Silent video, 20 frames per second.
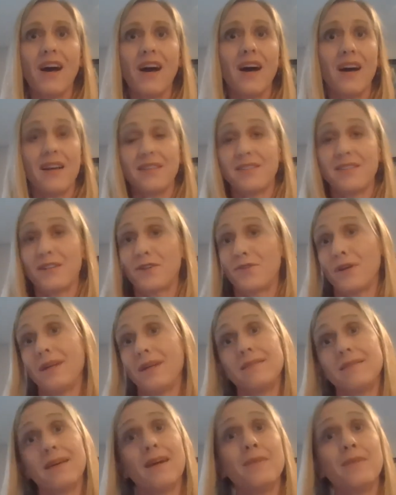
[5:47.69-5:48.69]
It's a
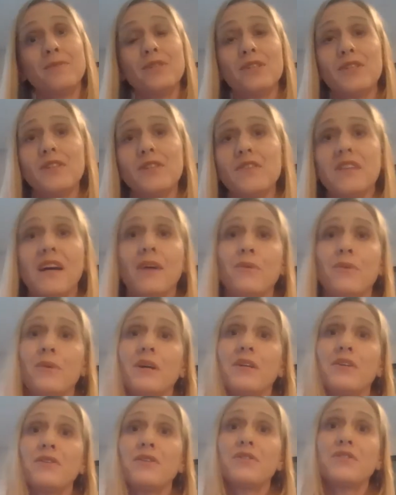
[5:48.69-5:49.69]
great time to do that
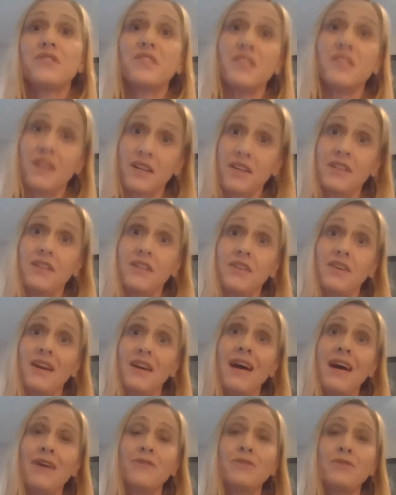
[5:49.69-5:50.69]
while you're stuck in your
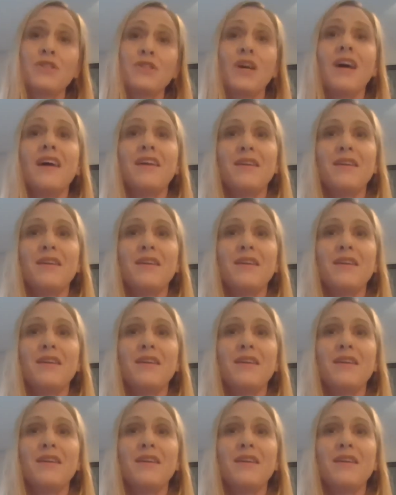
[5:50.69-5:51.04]
house.